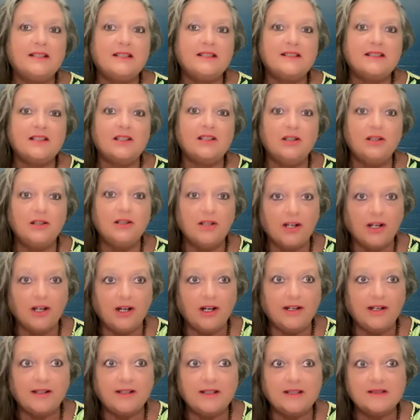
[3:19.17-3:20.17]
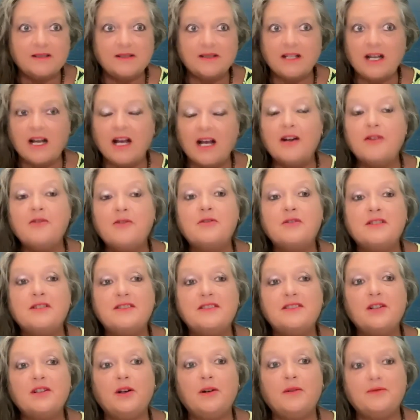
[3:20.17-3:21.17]
There's
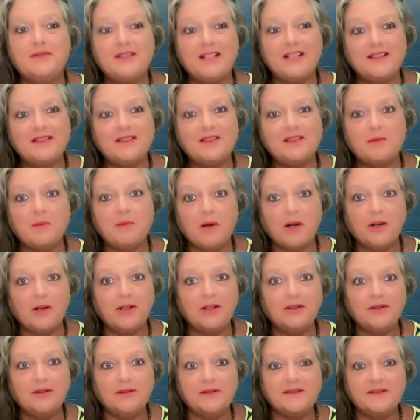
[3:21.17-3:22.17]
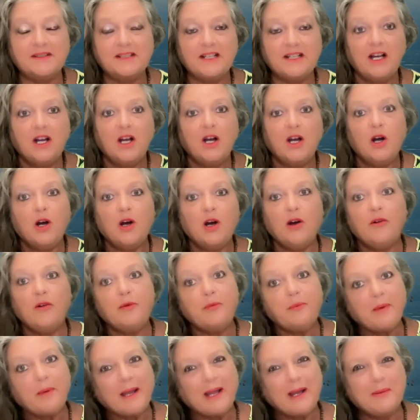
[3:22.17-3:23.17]
hundreds of testimonials
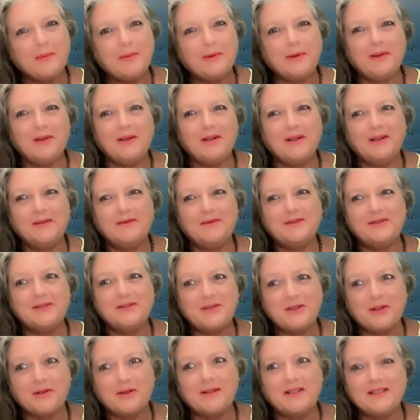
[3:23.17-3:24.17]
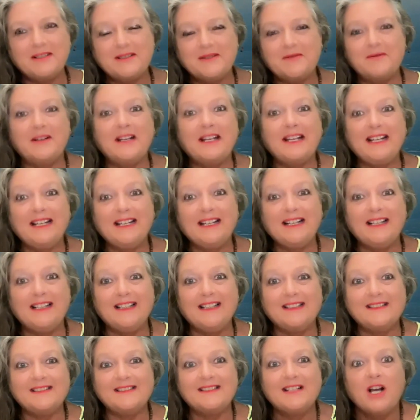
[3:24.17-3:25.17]
of people, of stories of
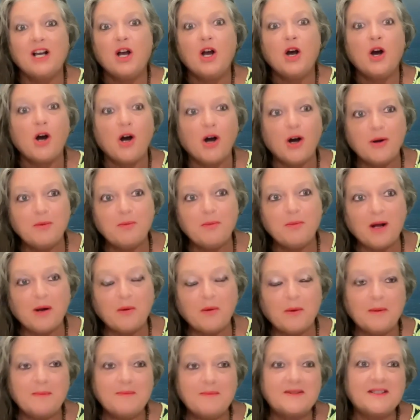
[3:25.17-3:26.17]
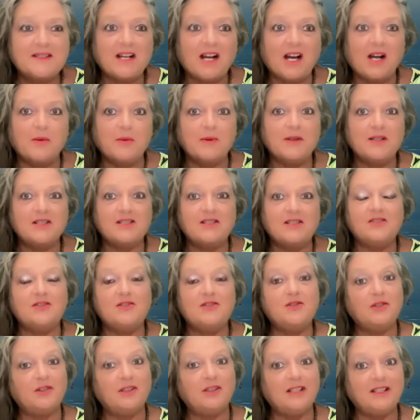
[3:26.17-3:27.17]
healings on my website, which is
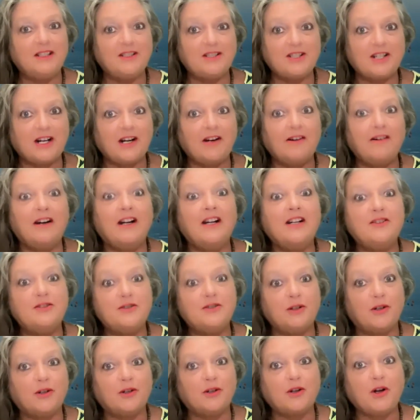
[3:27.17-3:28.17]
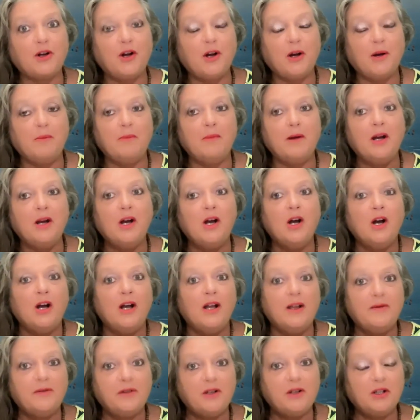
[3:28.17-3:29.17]
juliejara.com.
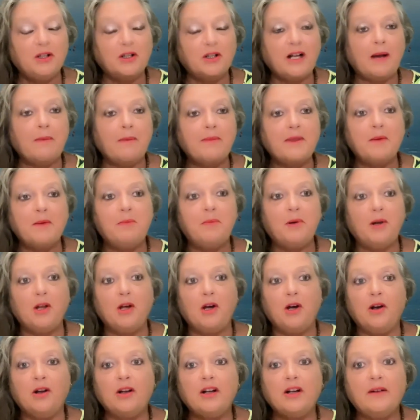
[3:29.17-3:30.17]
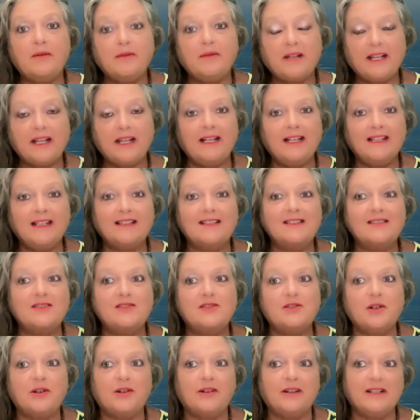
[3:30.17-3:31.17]
If you look up the blog of healing
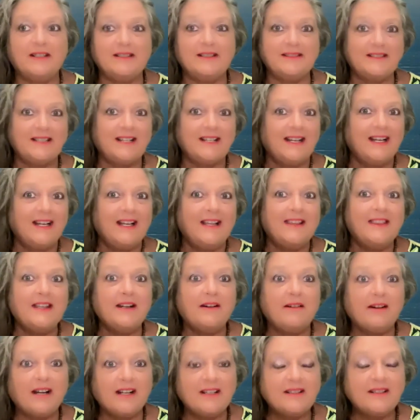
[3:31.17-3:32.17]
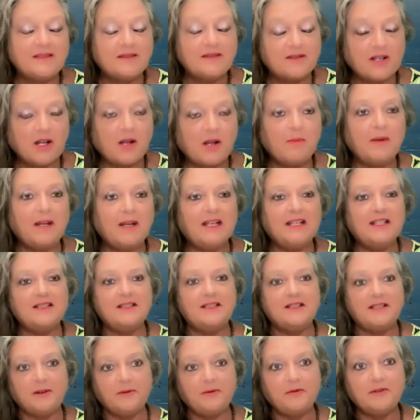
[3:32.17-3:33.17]
stories, there are so many
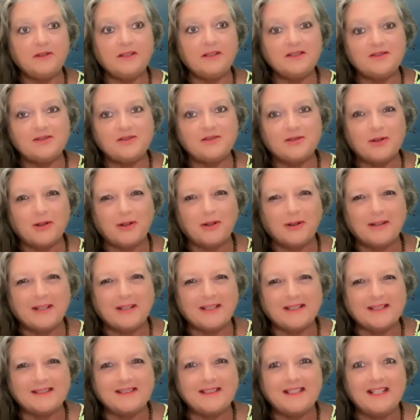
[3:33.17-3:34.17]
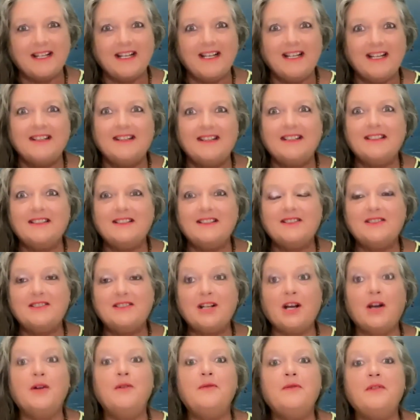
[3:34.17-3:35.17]
different stories that are
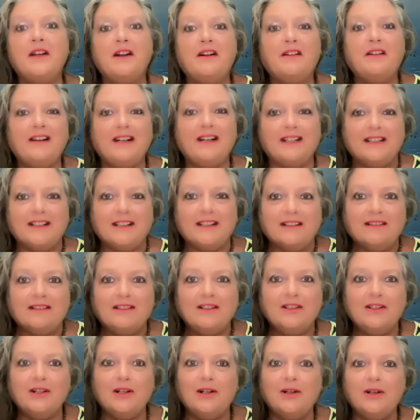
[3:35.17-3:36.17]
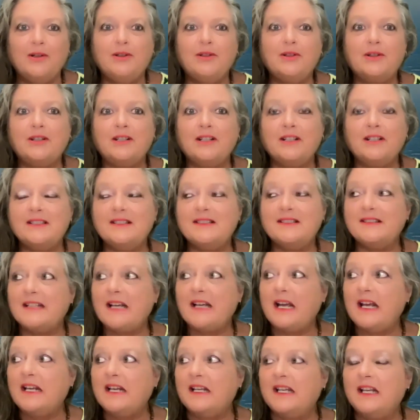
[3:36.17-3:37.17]
so varied. You know, you can
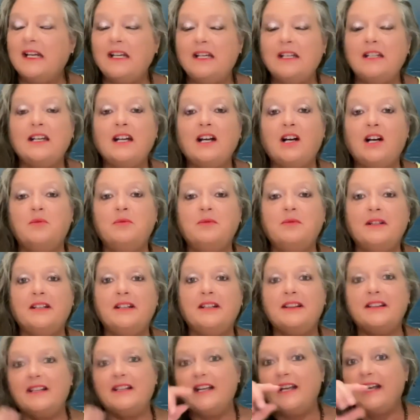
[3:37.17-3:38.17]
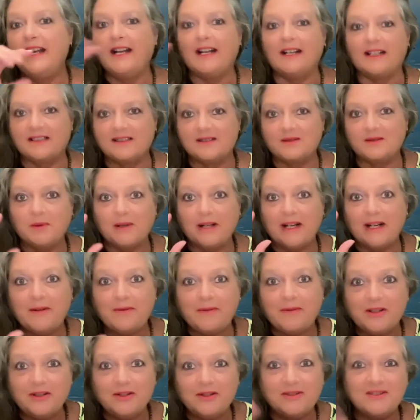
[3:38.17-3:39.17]
say, can it help with X,
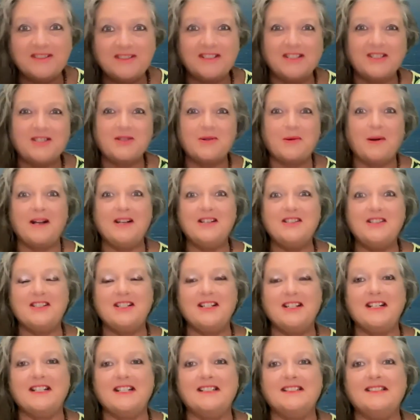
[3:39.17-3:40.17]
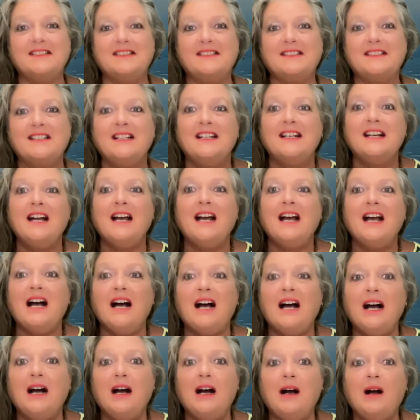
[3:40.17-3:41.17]
whatever your situation is?
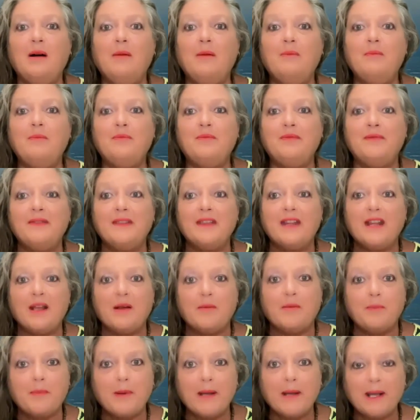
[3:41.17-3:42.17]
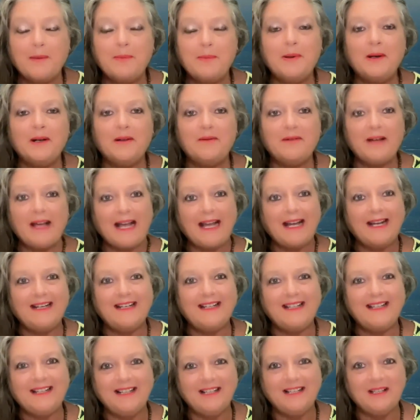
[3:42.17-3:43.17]
People have had
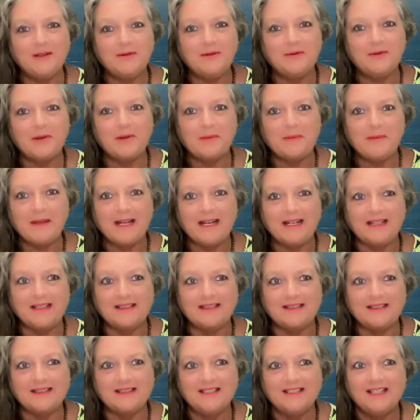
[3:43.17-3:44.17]
healing from that.